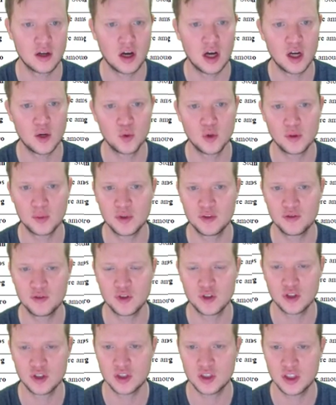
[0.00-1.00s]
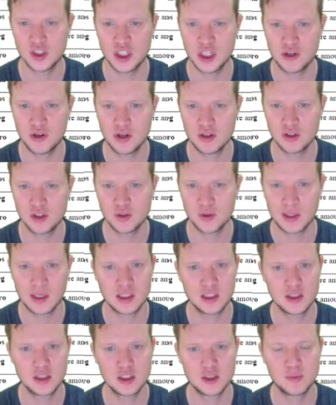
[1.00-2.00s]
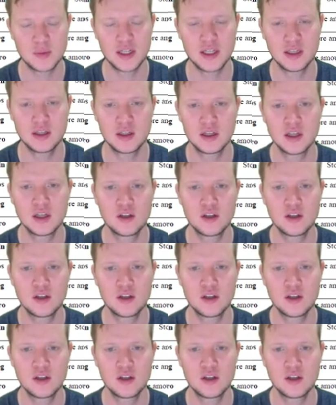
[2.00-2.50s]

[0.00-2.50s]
I will be first zero, so we're gonna display